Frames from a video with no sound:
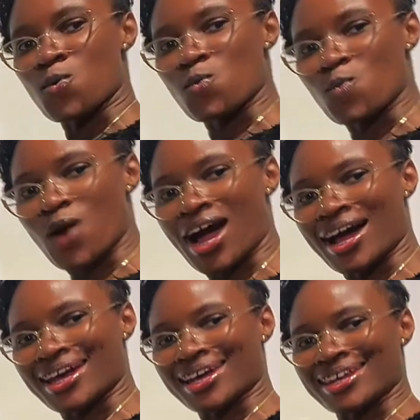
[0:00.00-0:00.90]

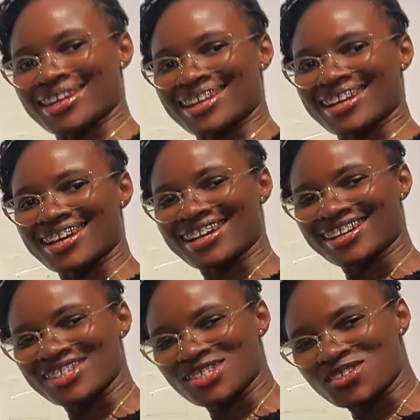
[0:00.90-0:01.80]
whine.
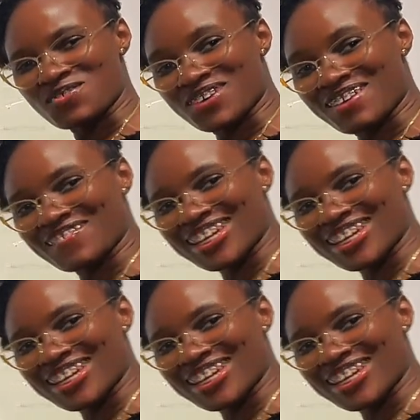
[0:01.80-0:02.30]
You know what I